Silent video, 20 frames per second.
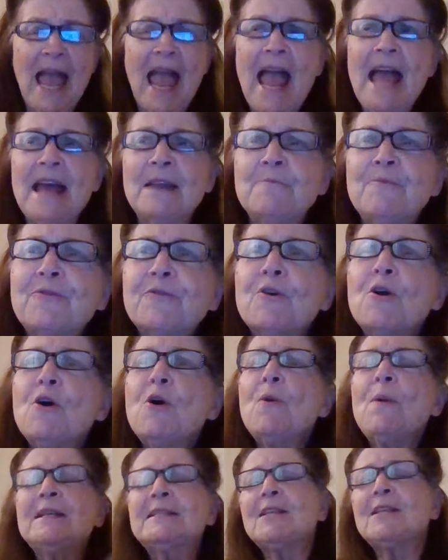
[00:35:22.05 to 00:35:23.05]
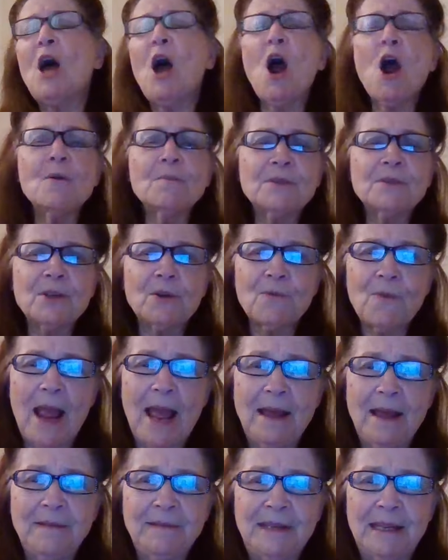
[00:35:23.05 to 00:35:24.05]
and threw his arms
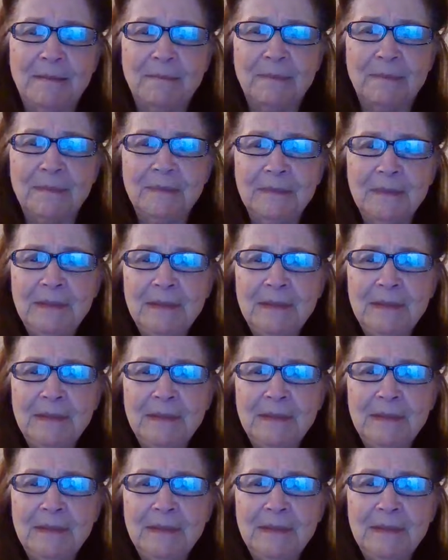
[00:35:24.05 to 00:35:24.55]
around him